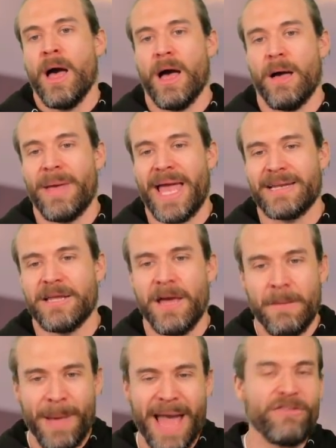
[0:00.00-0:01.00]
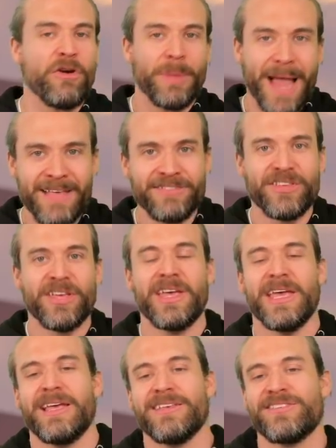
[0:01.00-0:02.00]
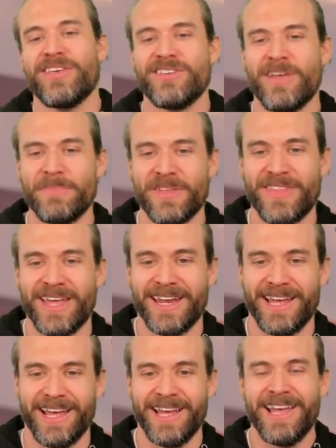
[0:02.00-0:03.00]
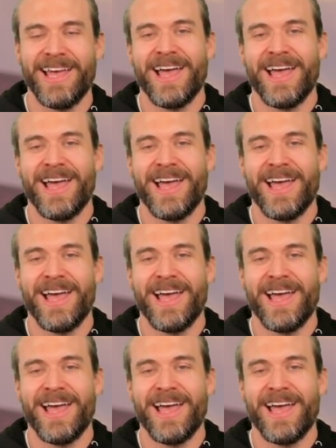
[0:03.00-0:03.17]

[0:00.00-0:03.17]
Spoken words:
And Pyroblast is something that,